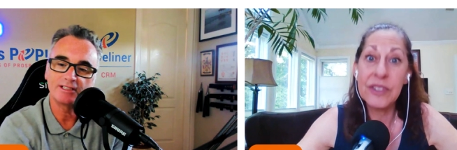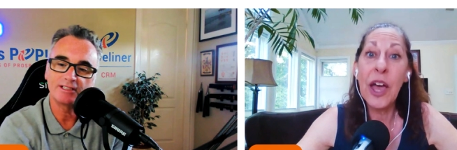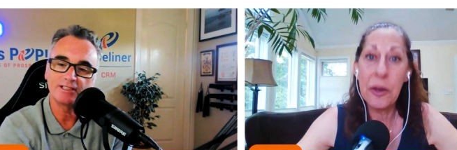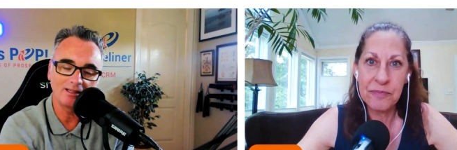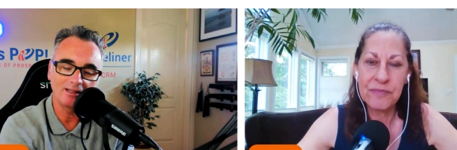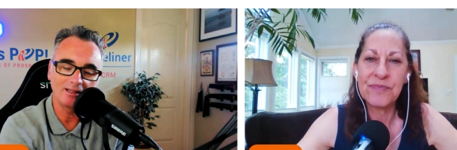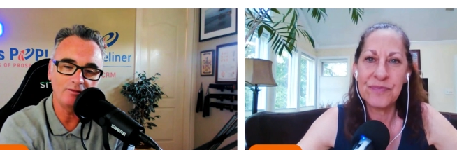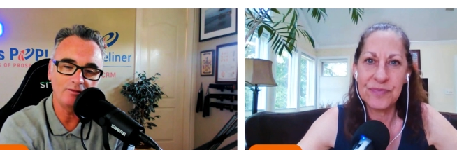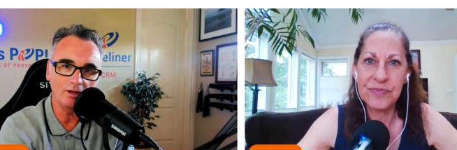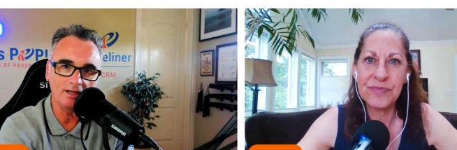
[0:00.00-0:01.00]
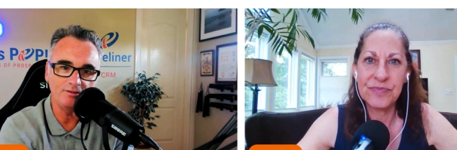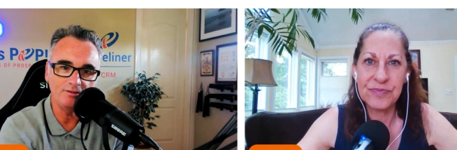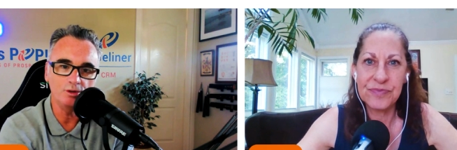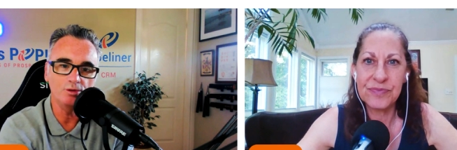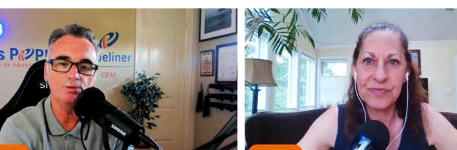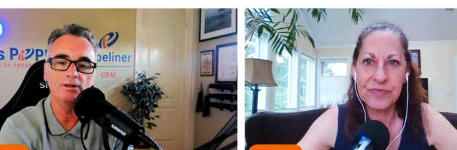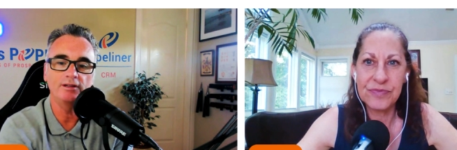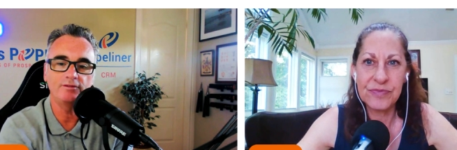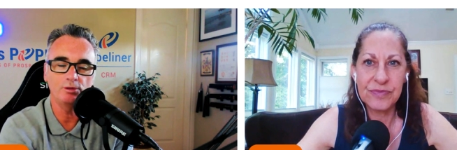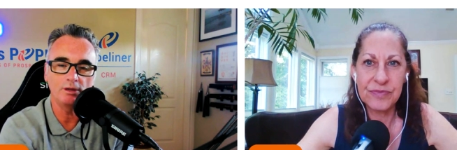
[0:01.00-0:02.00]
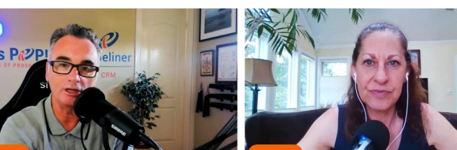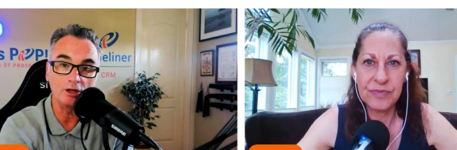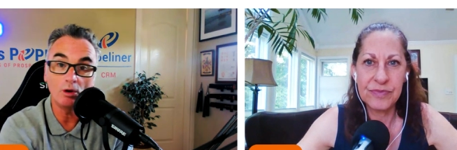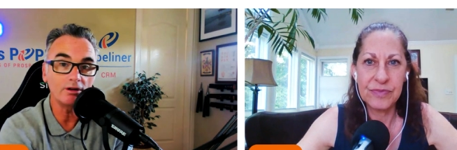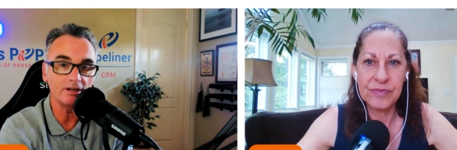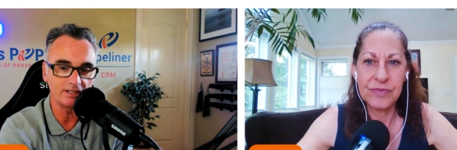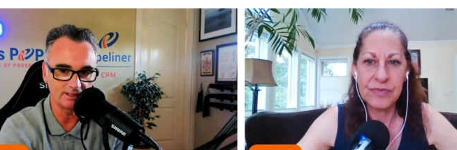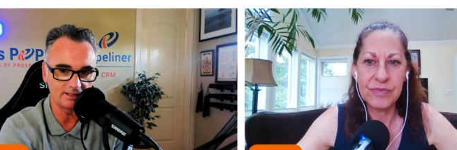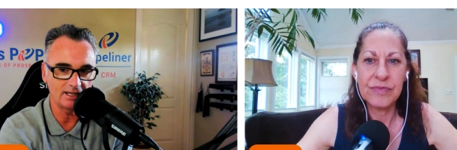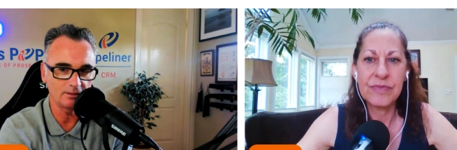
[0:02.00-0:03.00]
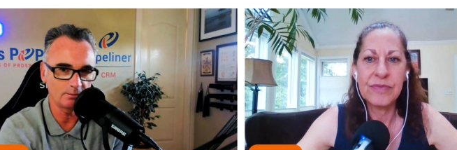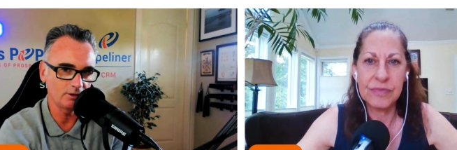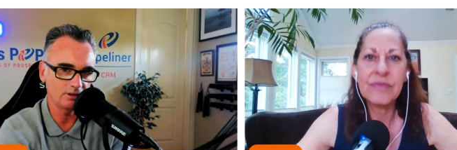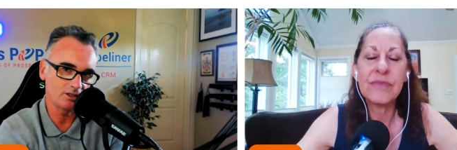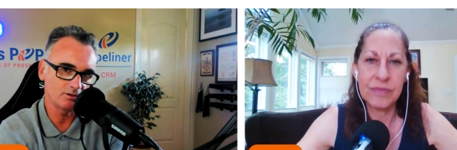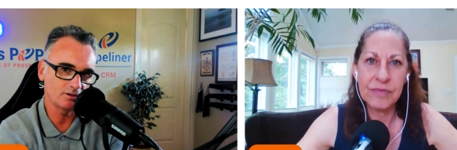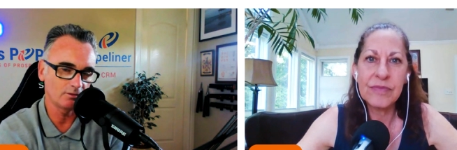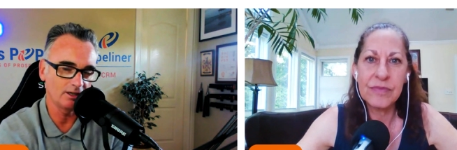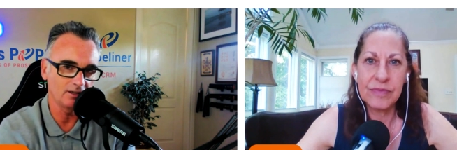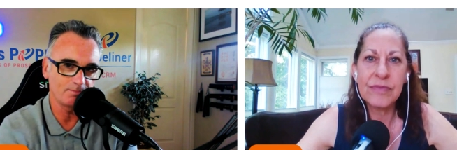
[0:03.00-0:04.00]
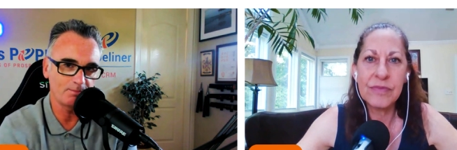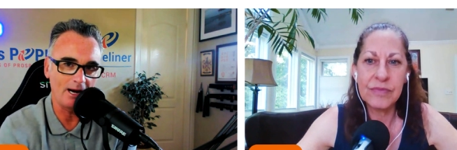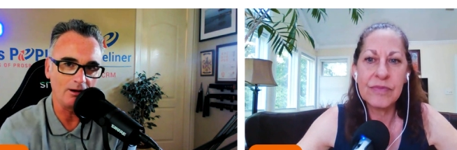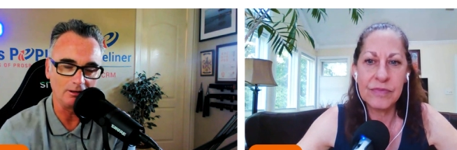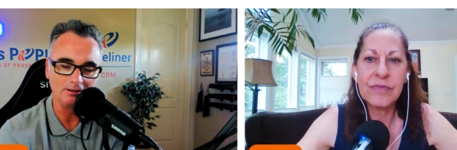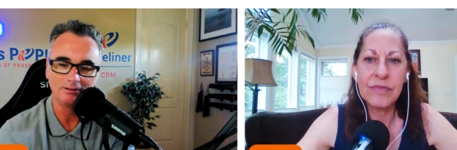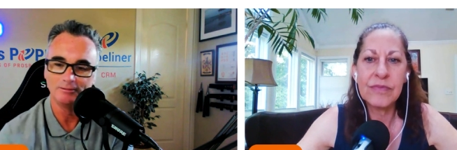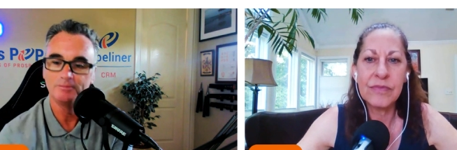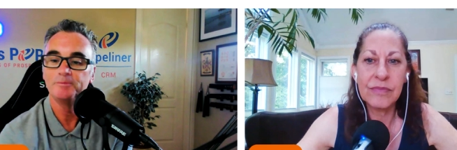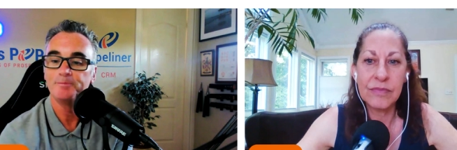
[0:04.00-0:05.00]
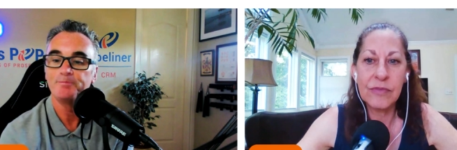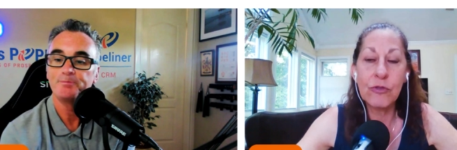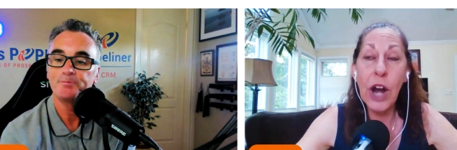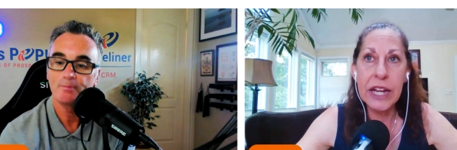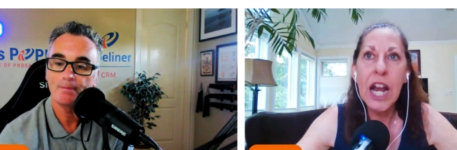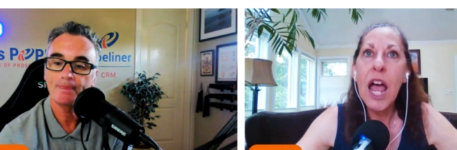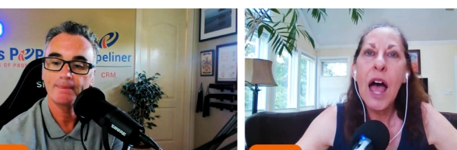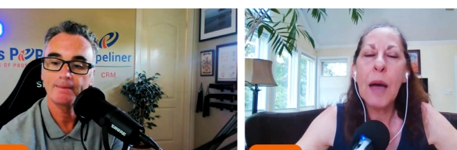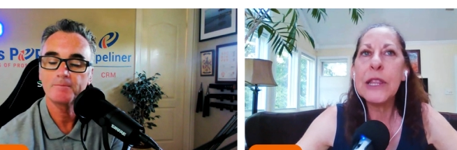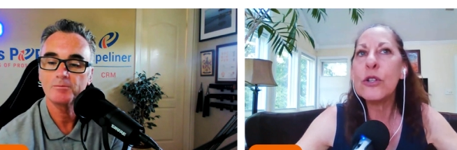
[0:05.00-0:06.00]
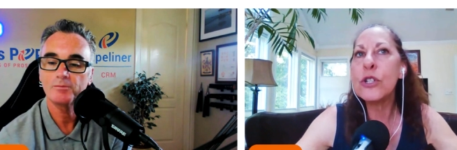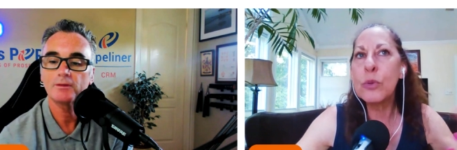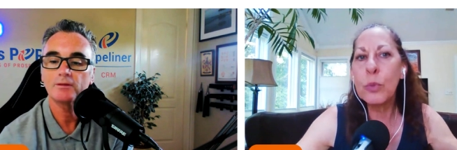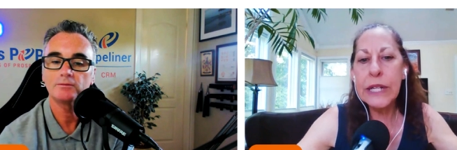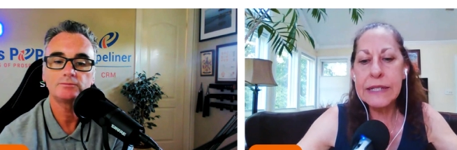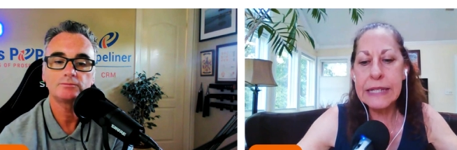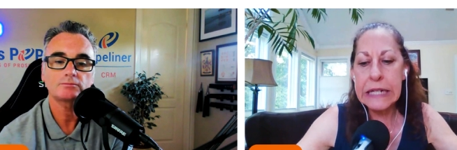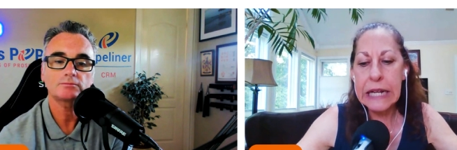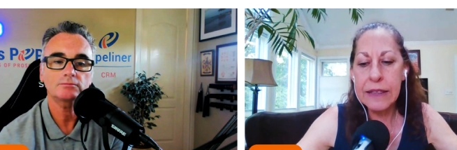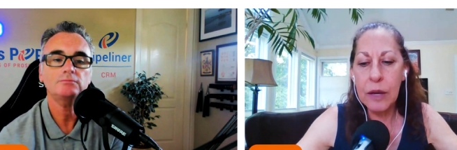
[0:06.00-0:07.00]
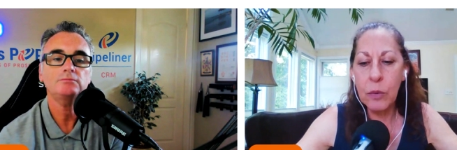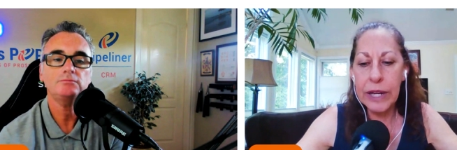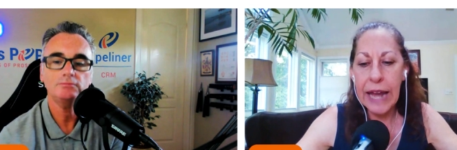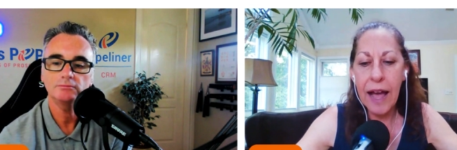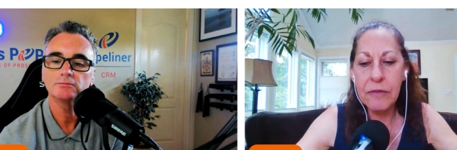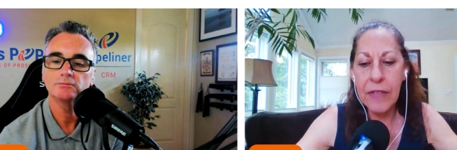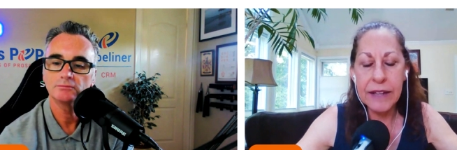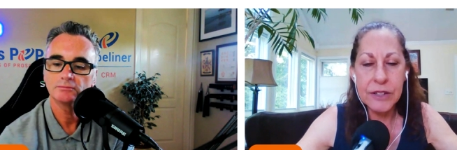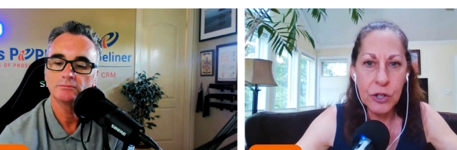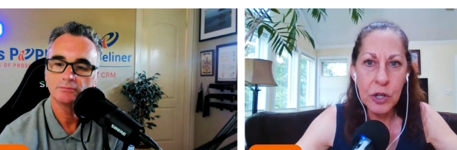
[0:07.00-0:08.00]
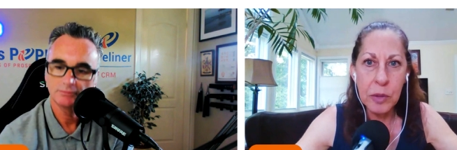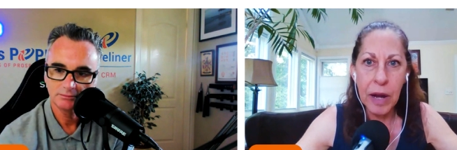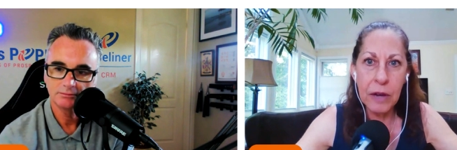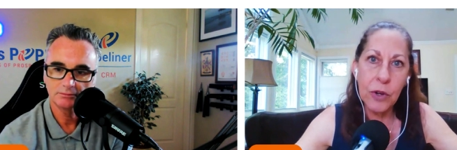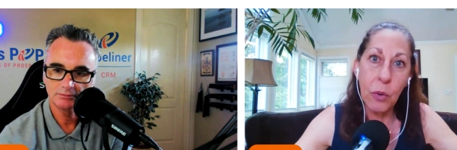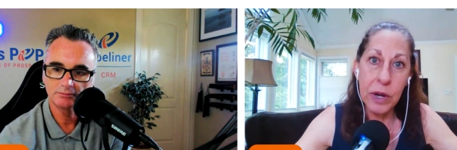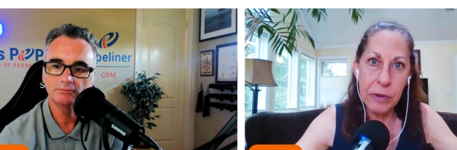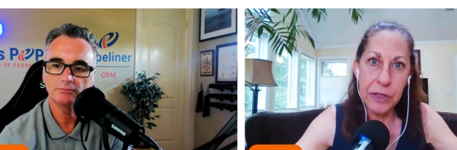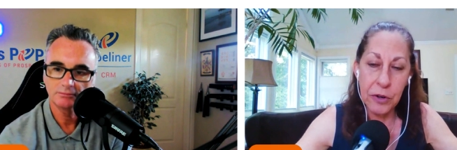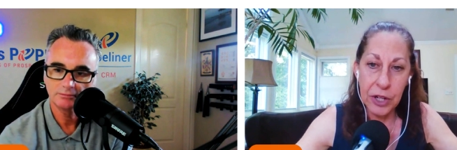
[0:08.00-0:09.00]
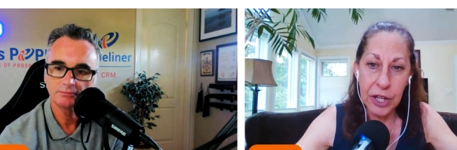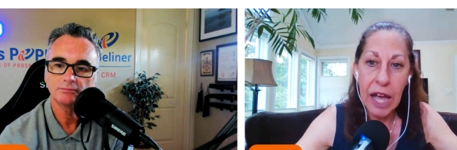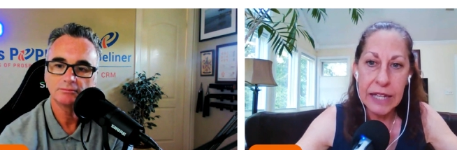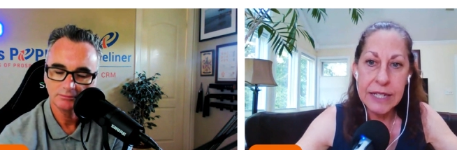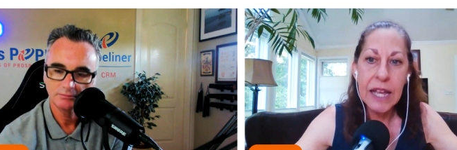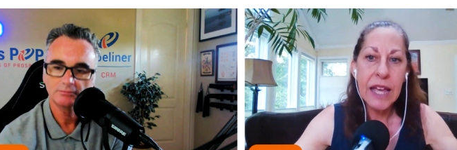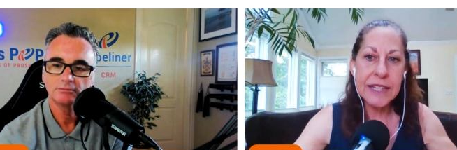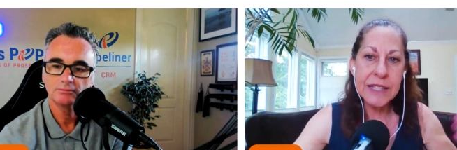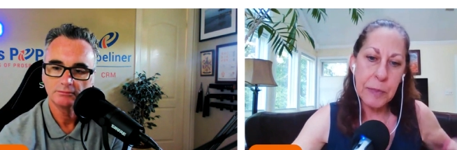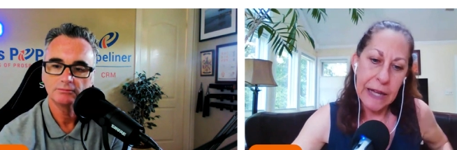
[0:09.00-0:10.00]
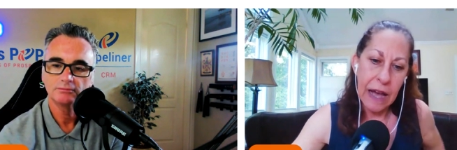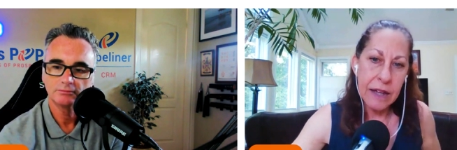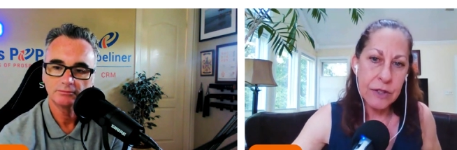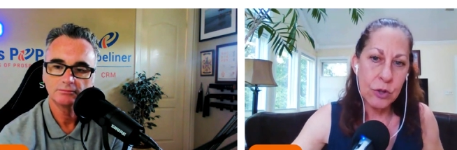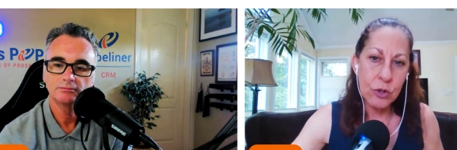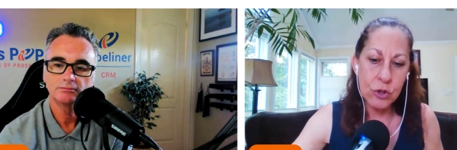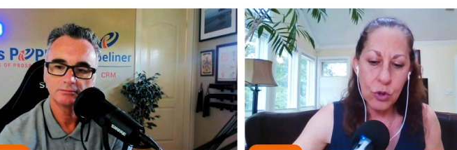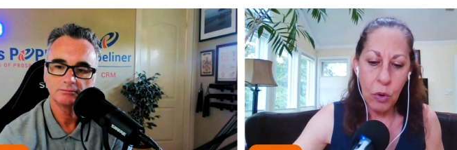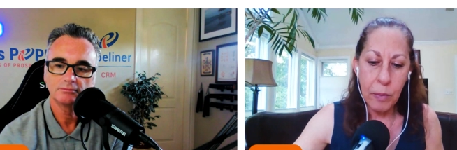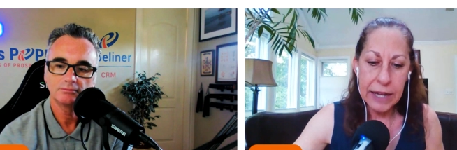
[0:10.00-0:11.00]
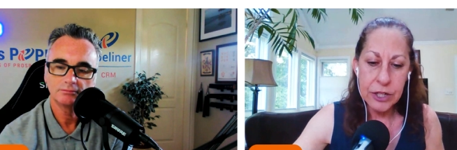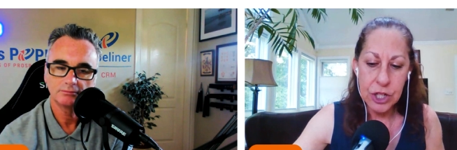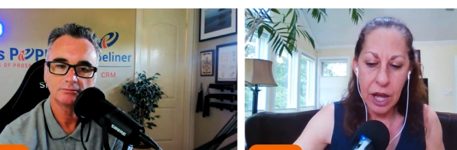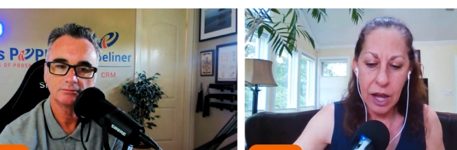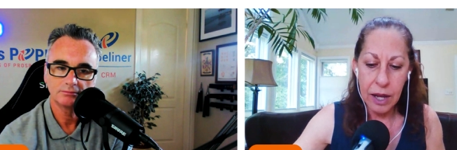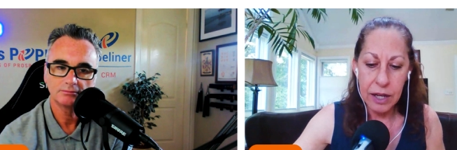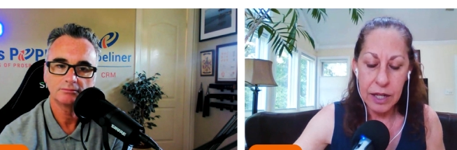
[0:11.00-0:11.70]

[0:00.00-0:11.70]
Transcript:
Speaker 1: and yeah. I think if you if you if you ignore it as a data point, you do so at your peril. Right.
Speaker 2: I mean, there's a reason that we have that term of going mm -hmm. with your gut. It's because there's so much uh,